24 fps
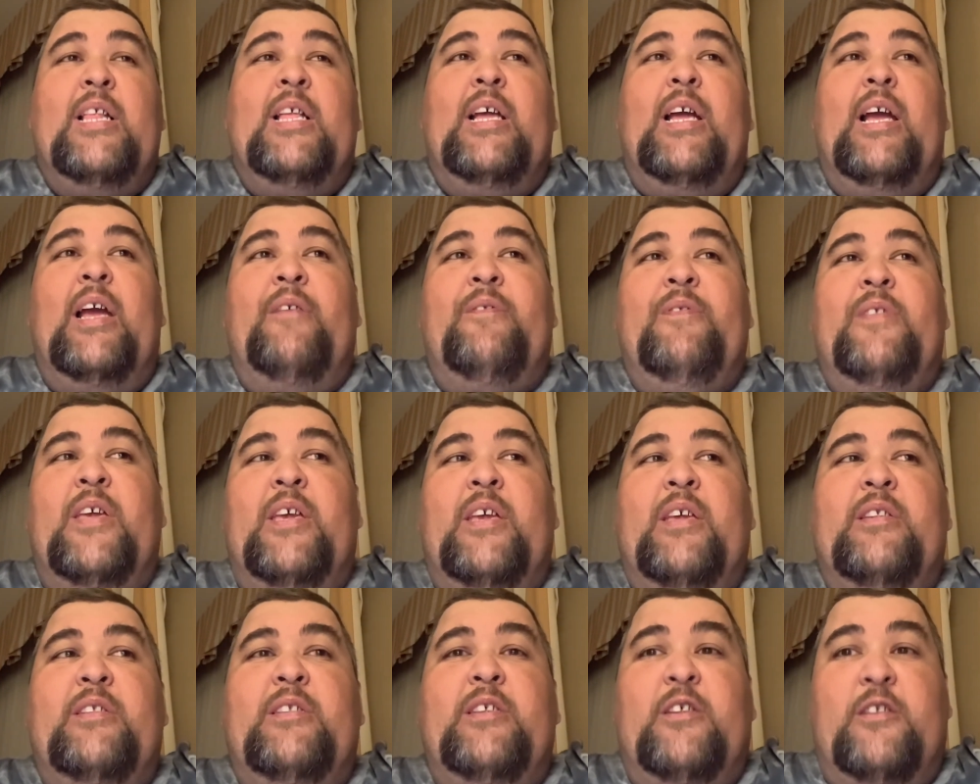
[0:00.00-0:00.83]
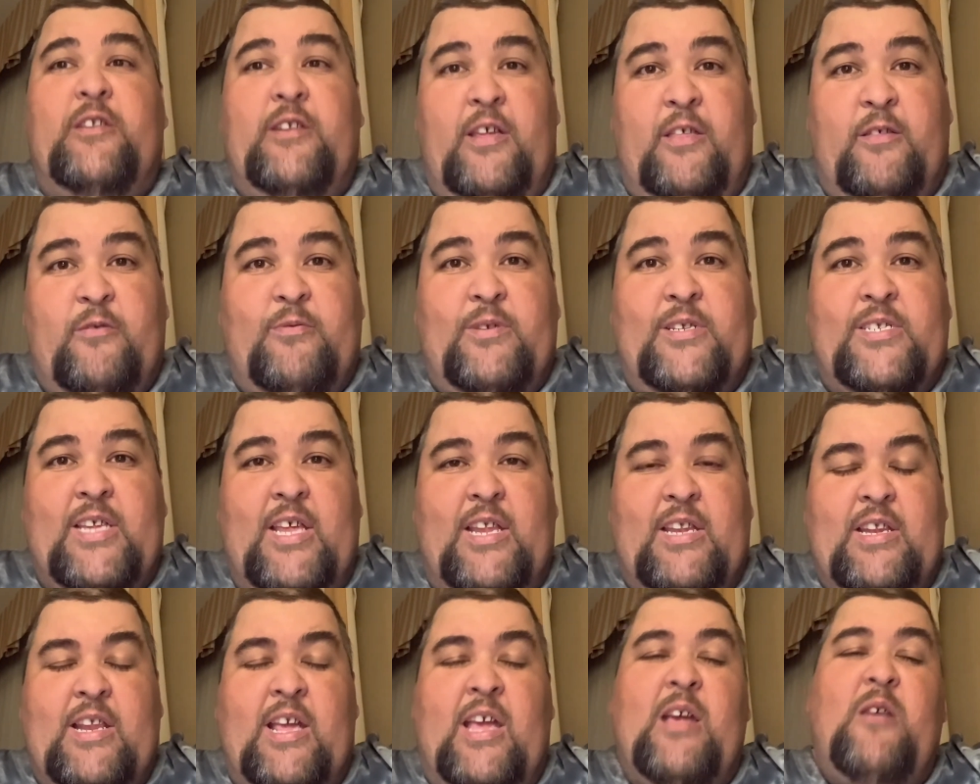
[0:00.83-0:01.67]
and then did another reset
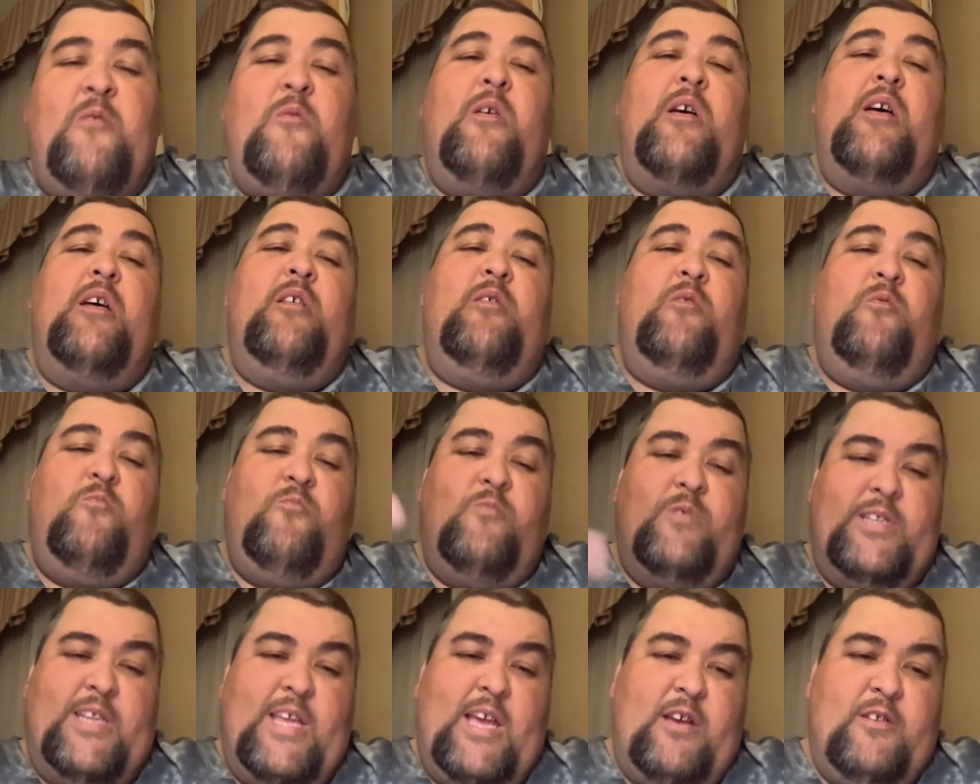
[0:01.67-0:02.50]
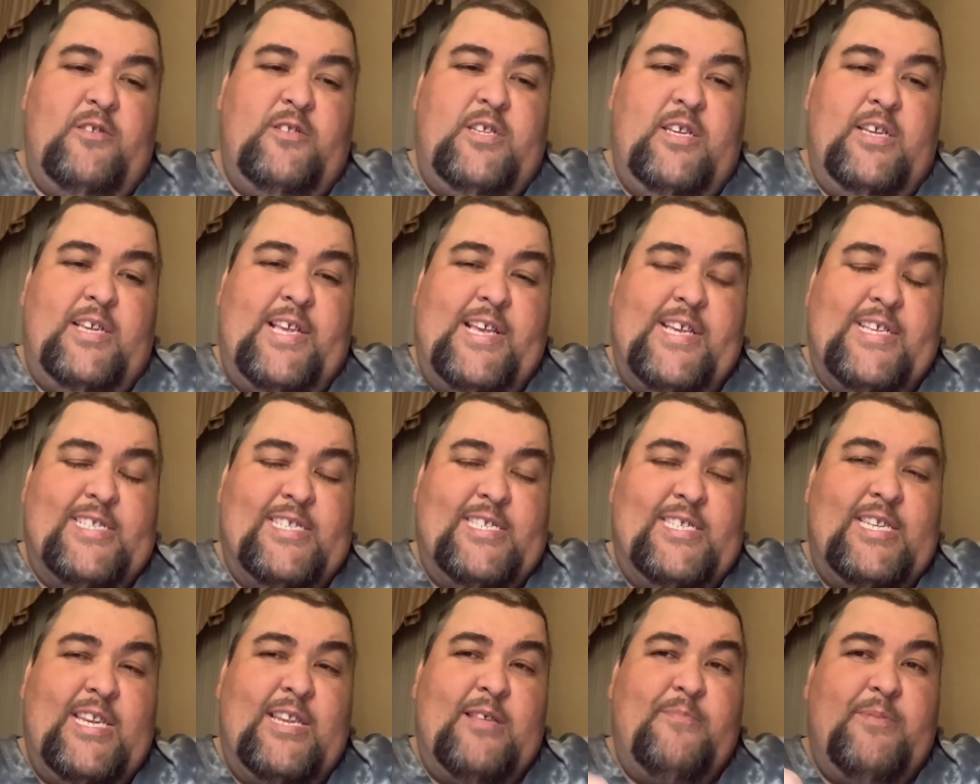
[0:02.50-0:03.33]
in Iowa. Went down to Kansas
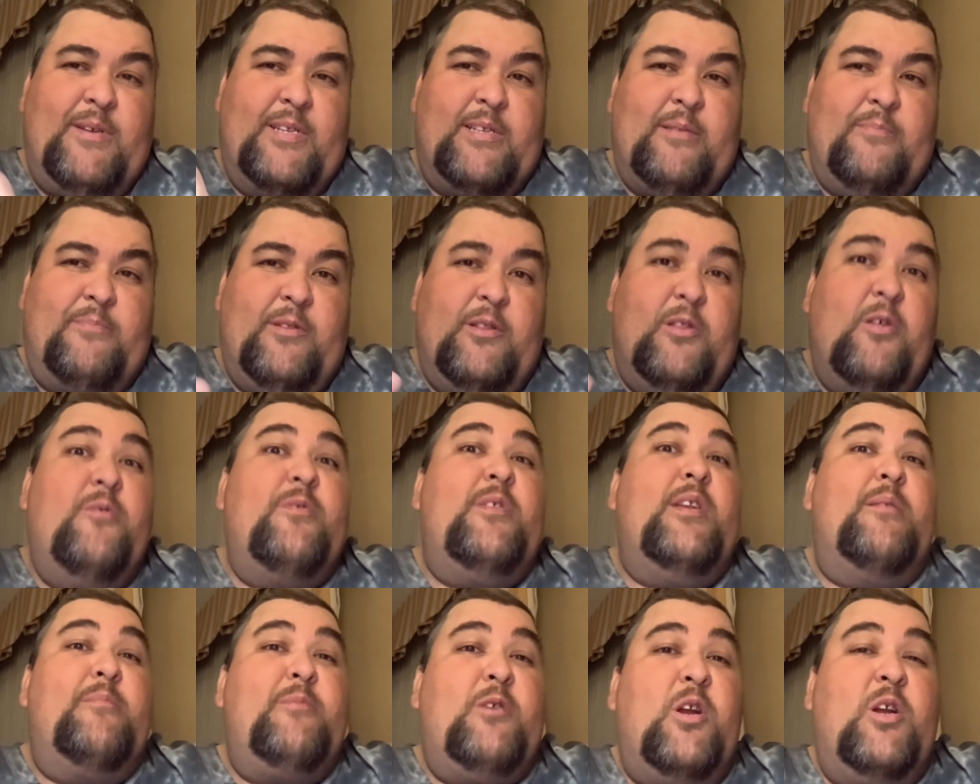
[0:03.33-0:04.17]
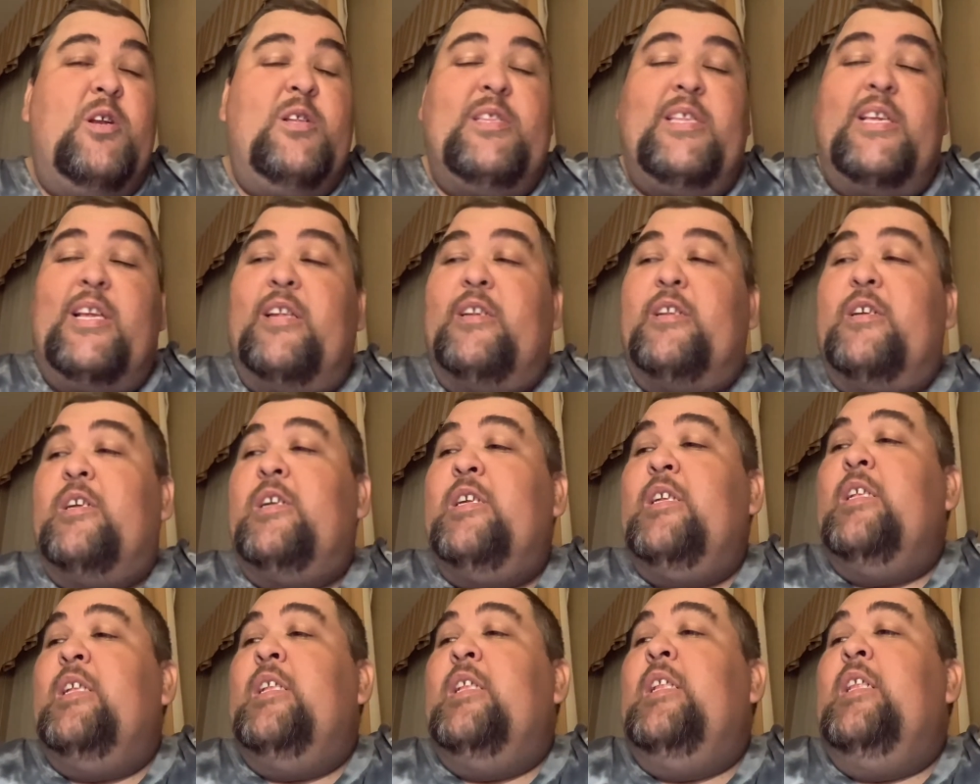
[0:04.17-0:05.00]
City, picked up the load that I'm currently under,
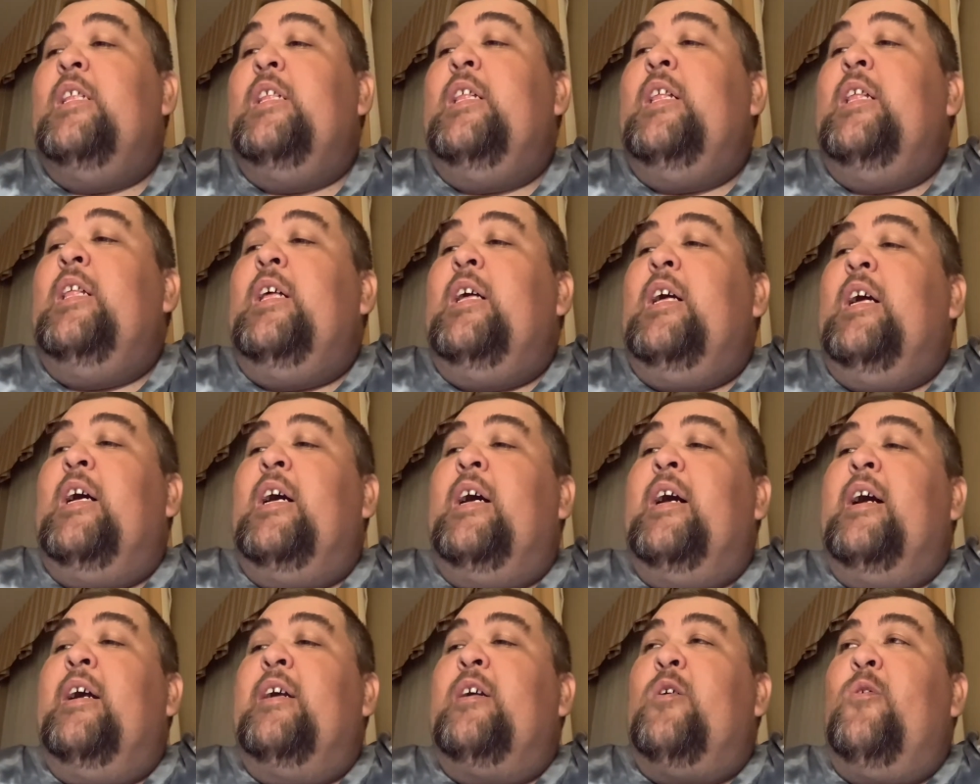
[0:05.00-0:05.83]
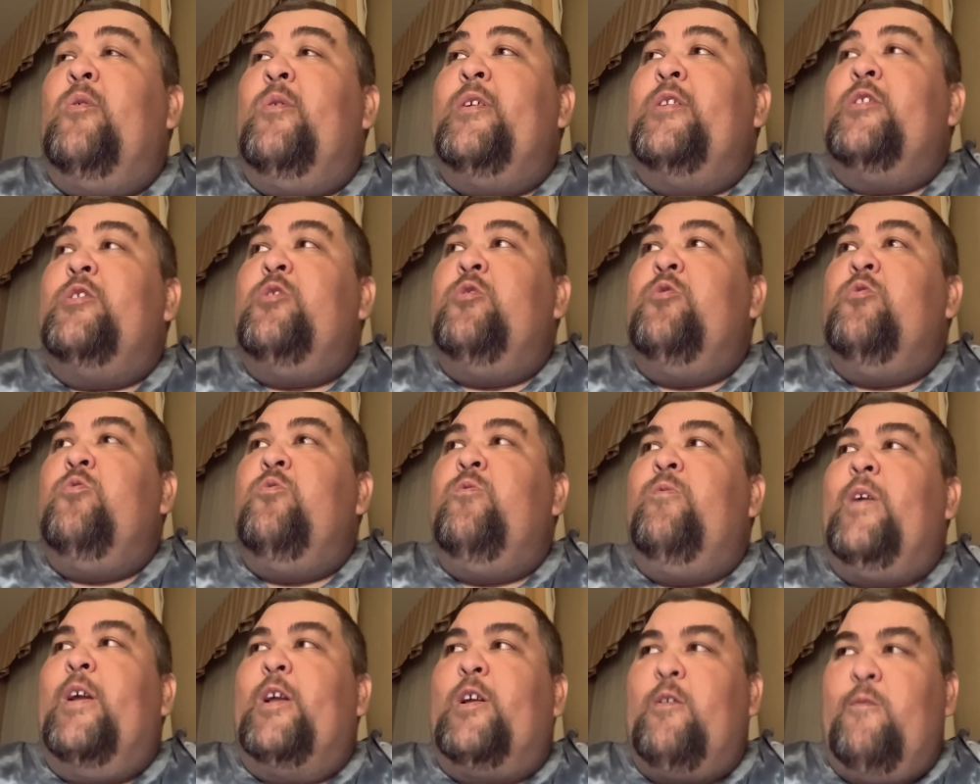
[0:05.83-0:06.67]
uh, going to
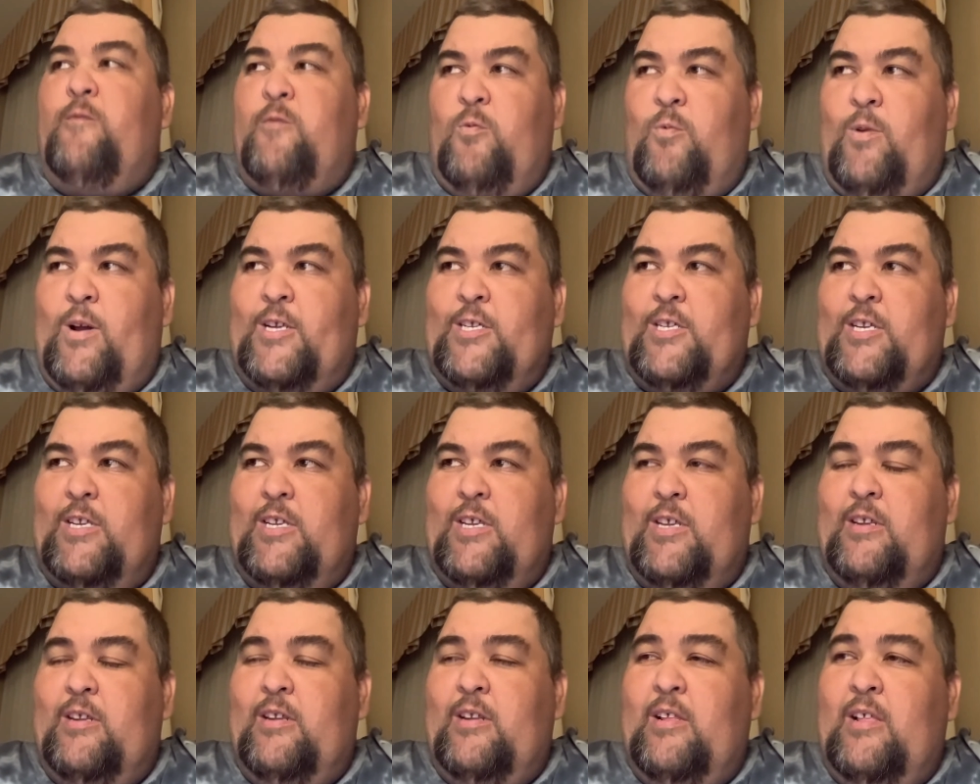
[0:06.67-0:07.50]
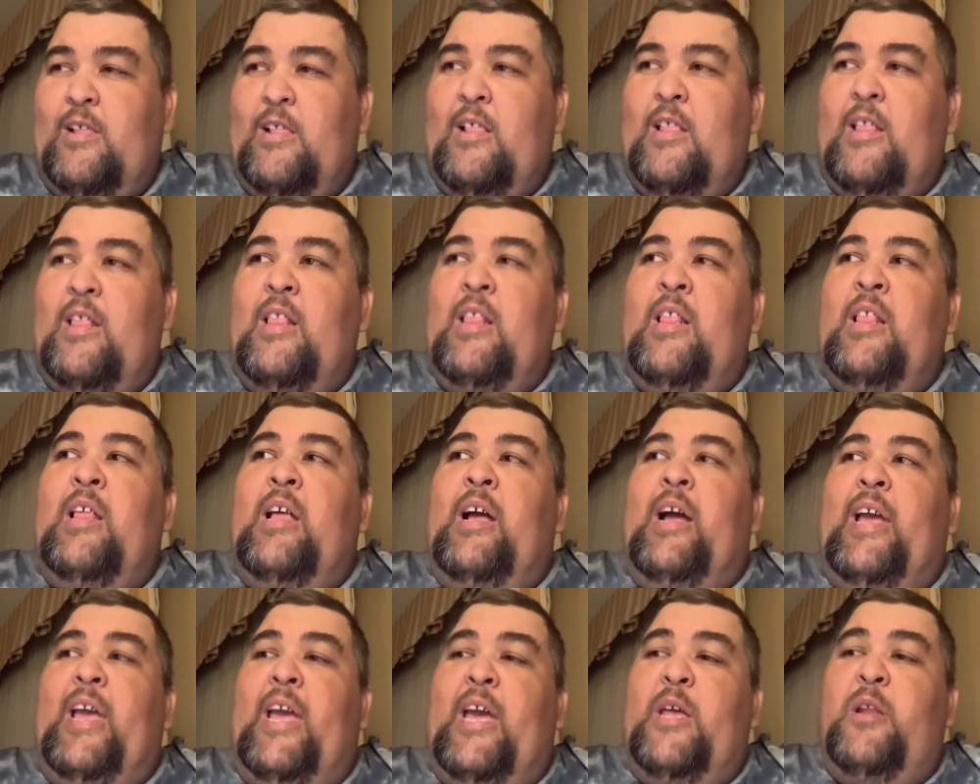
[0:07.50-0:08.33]
Vancouver, Washington.
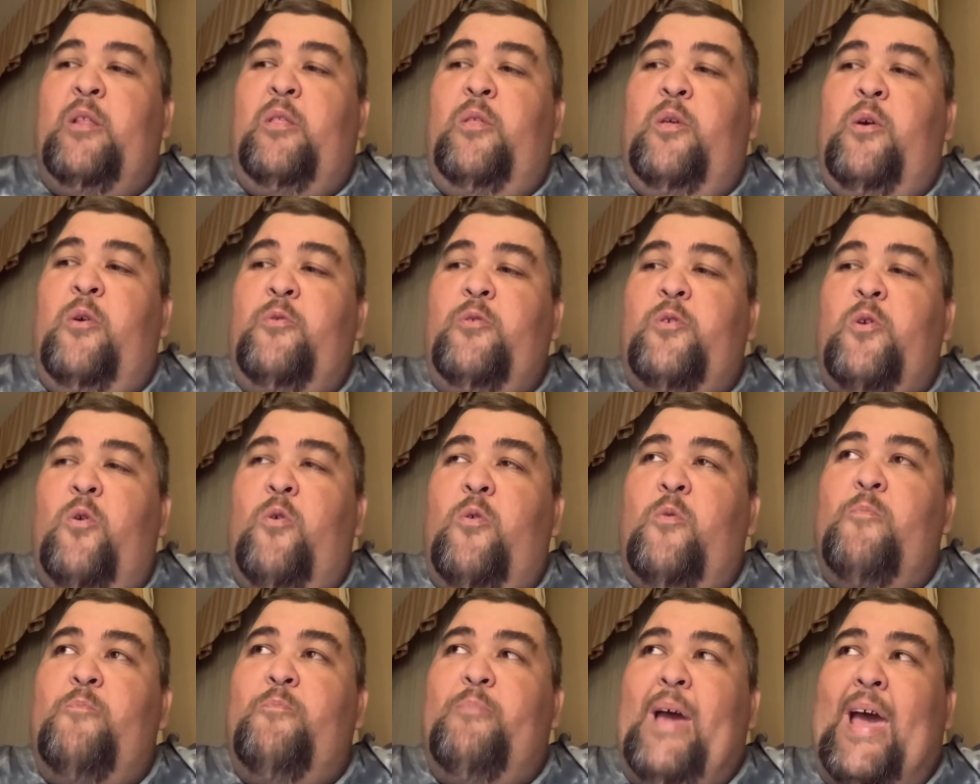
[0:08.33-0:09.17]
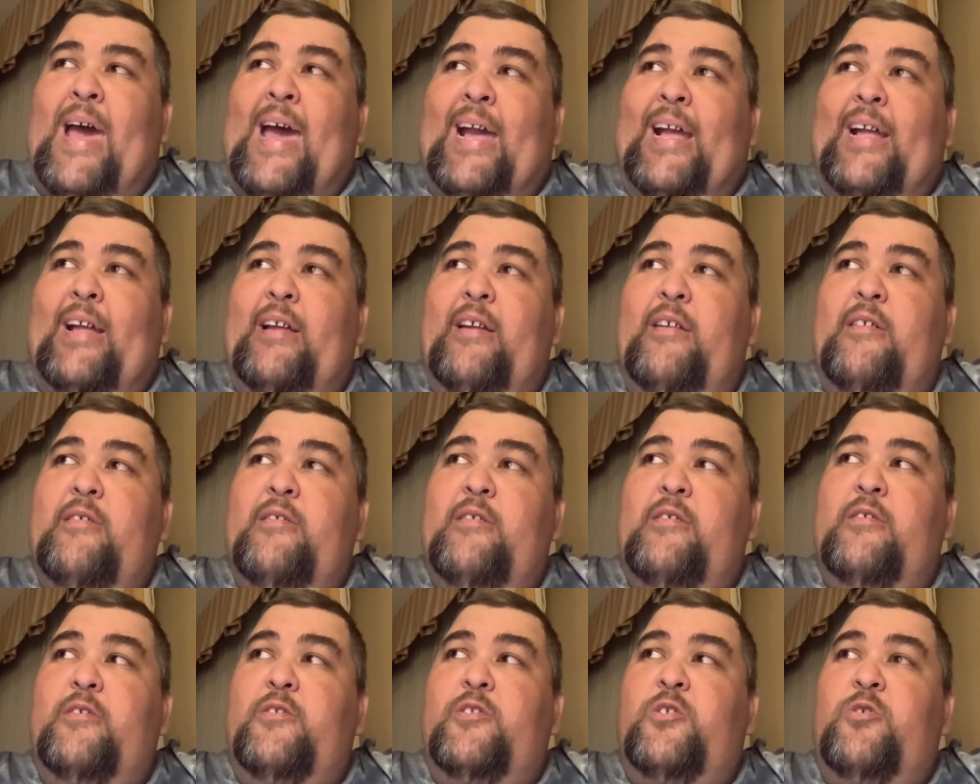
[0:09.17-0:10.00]
I had a load going back
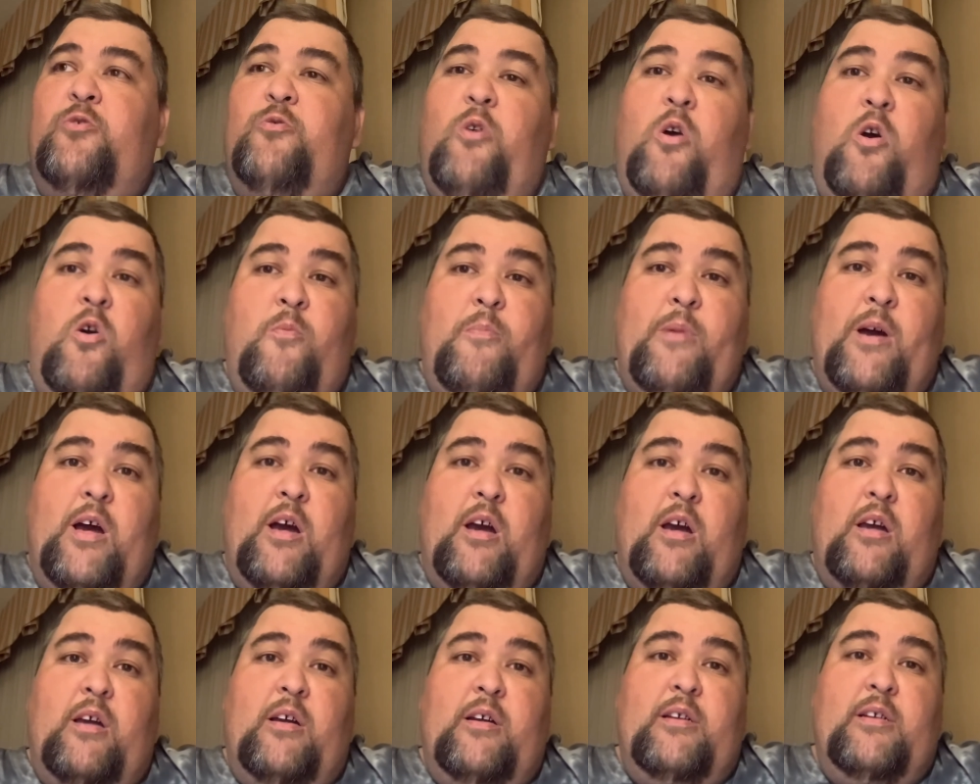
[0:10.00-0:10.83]
to Omaha,